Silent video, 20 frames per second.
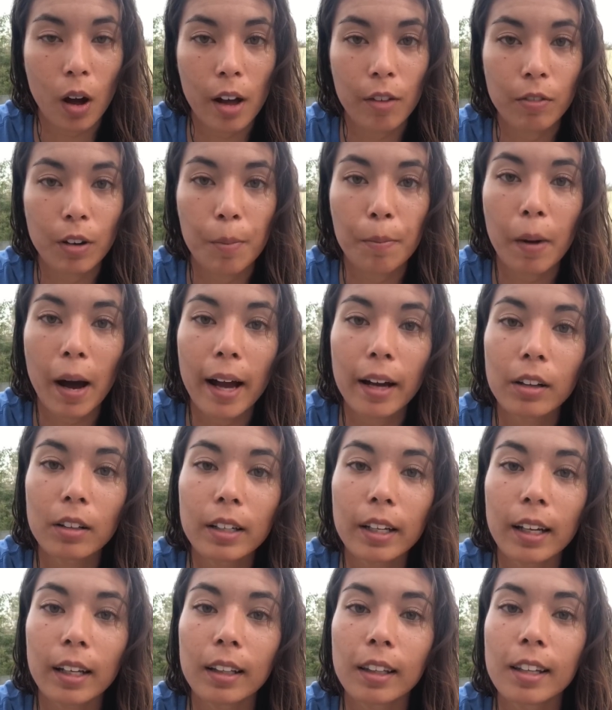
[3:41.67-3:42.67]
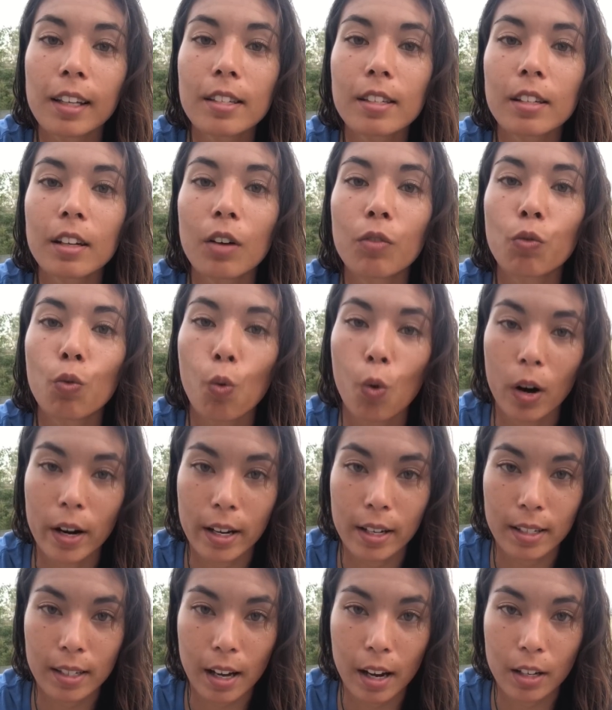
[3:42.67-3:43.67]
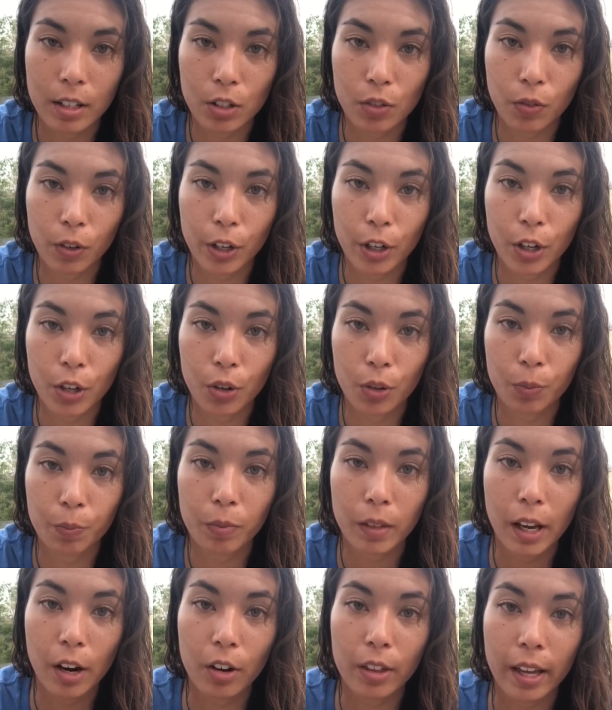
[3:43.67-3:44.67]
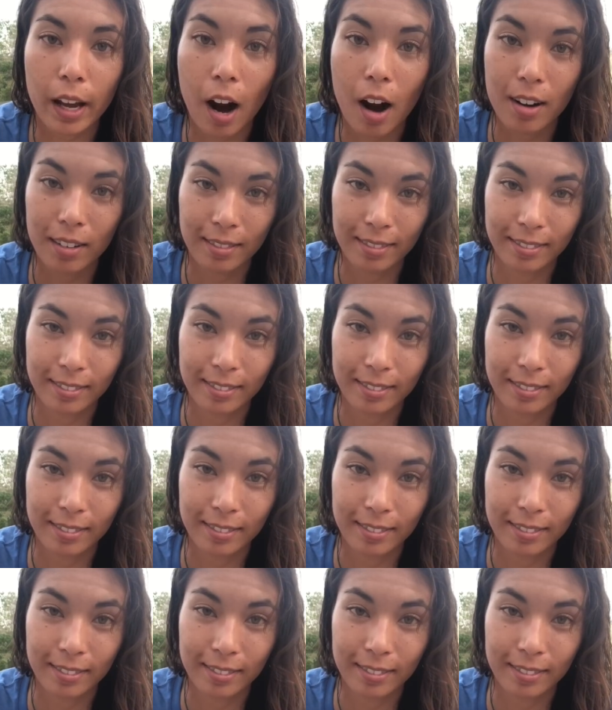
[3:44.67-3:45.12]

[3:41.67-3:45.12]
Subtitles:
I've compiled a list of warning signs for you. Here they are.